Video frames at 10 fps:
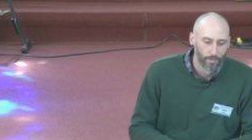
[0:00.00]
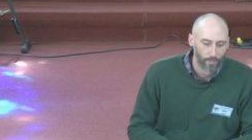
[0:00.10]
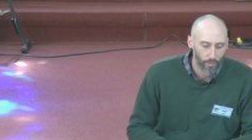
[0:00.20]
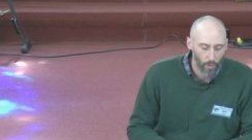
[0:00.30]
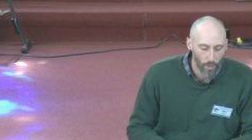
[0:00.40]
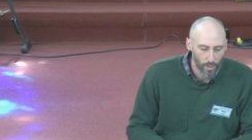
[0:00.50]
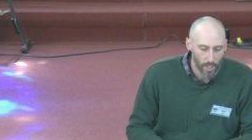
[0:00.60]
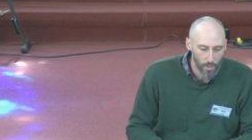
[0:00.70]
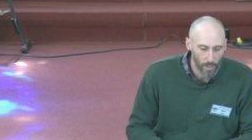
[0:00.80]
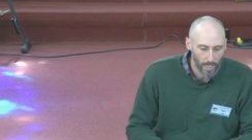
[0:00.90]
fruit
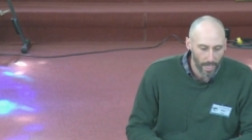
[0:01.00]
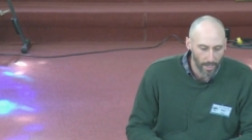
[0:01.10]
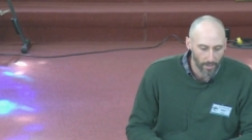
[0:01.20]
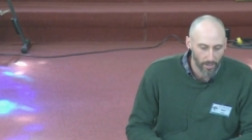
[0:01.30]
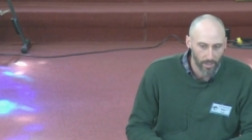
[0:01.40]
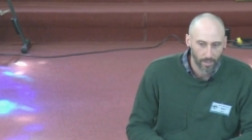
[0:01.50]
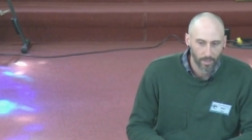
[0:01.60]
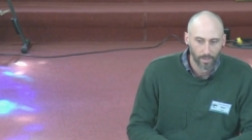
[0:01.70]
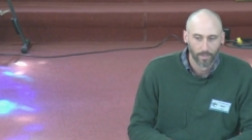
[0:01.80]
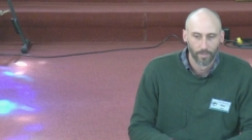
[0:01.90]
that we get
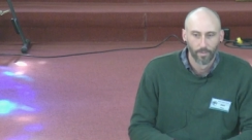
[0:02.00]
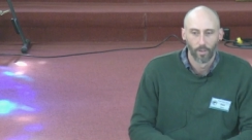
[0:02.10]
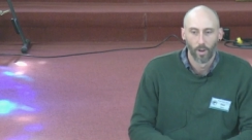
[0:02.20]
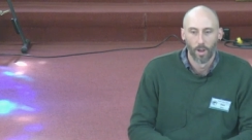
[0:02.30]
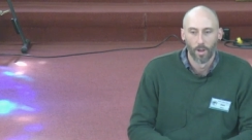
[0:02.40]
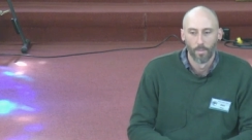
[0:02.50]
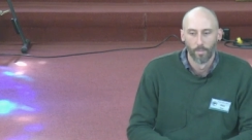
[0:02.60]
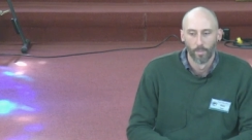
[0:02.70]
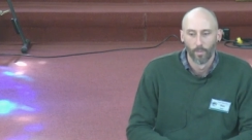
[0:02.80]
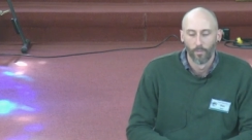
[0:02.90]

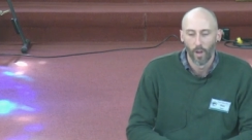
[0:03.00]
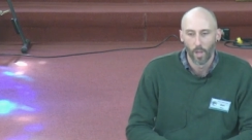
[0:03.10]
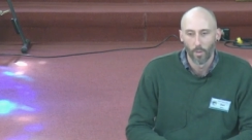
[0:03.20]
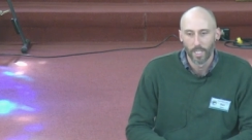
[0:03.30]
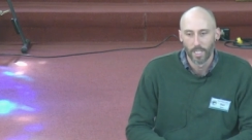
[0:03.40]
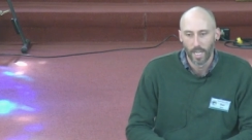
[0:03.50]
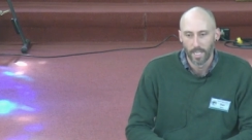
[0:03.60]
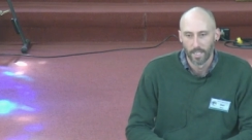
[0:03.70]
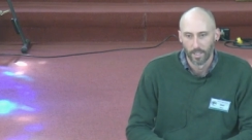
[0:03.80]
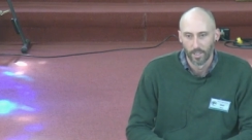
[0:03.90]
from following
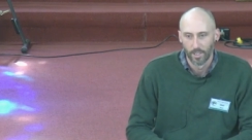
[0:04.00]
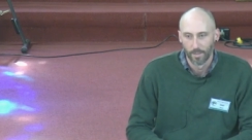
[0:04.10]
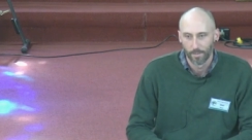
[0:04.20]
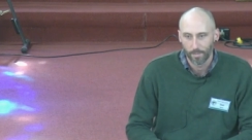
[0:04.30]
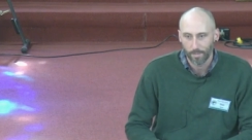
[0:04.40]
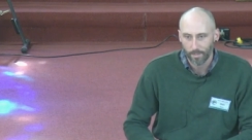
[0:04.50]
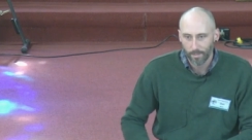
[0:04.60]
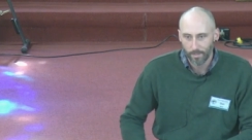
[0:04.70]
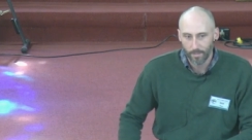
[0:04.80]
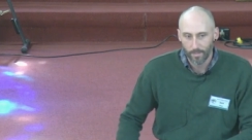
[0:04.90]
Jesus? Oh.
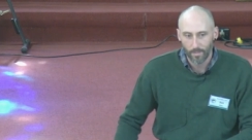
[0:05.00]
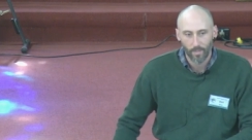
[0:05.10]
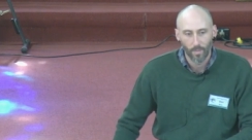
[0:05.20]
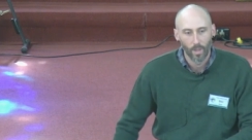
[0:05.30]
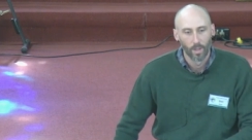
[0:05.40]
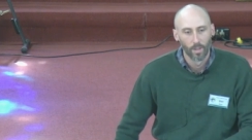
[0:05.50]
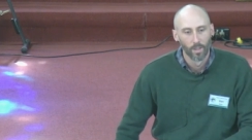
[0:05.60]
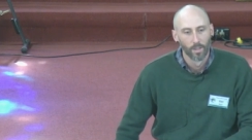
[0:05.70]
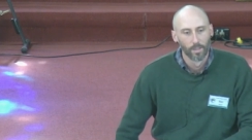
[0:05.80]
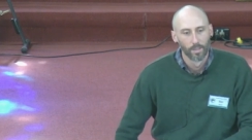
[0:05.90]
As the
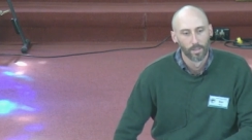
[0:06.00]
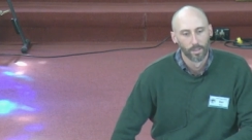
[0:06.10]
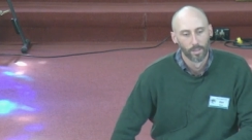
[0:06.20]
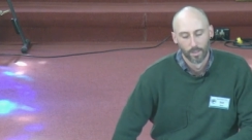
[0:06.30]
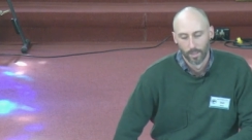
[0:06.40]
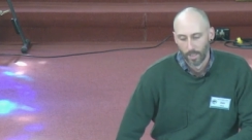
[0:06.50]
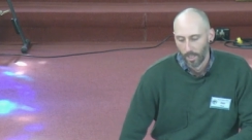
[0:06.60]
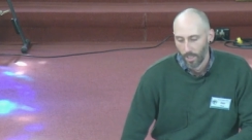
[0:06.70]
Spirit, fun.